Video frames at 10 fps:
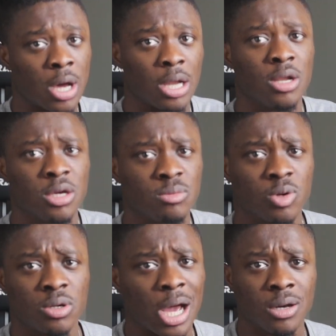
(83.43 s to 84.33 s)
I love you,
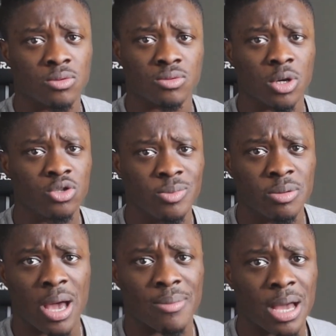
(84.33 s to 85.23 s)
bro. I, what you
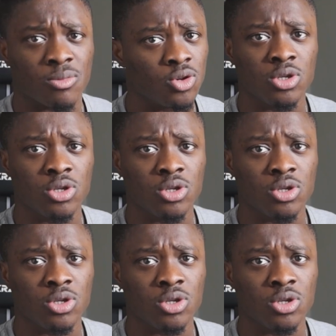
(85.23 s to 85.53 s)
mean bye bye, bro?